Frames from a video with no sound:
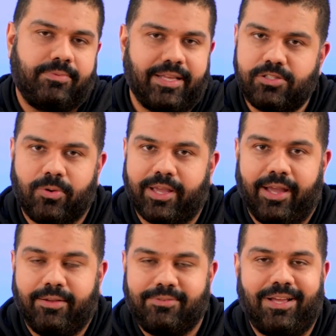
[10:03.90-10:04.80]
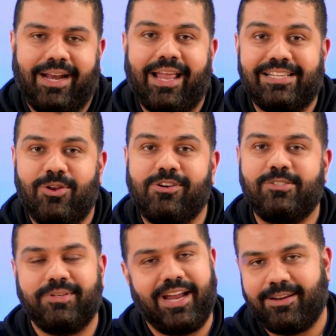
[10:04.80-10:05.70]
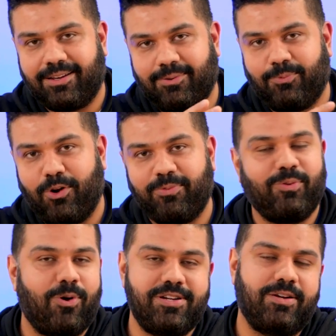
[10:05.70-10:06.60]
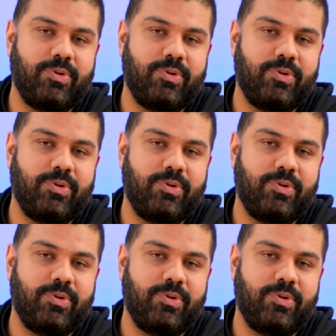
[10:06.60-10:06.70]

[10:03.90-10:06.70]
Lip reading: it's okay. As long as we get what we wanted,